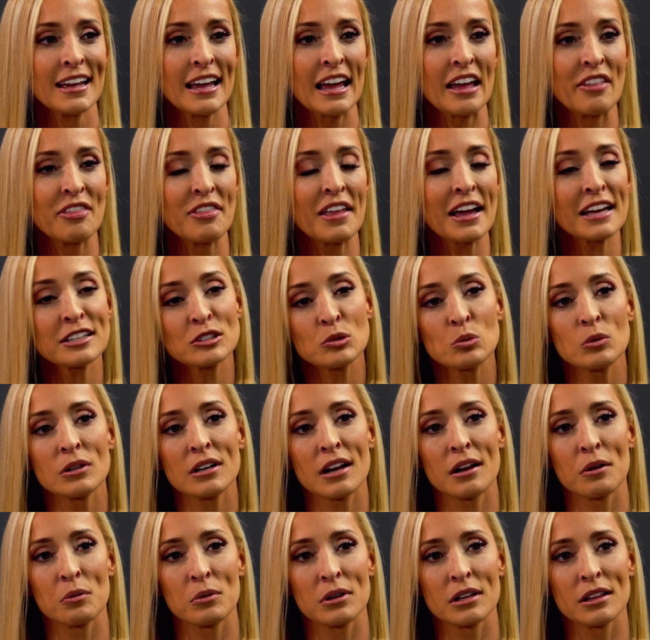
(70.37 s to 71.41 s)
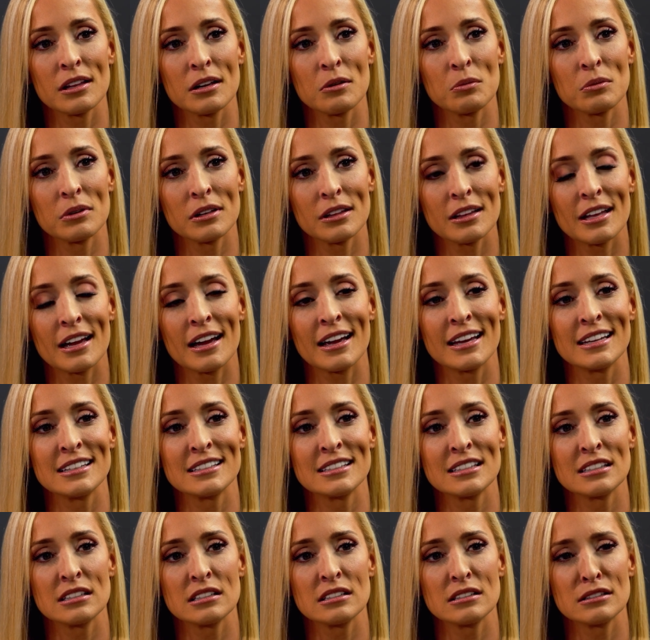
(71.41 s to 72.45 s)
And that's when I really
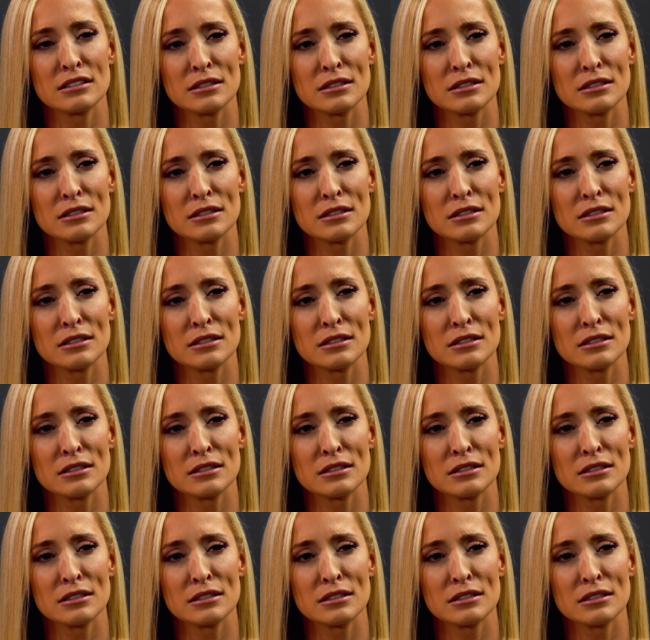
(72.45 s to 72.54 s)
realized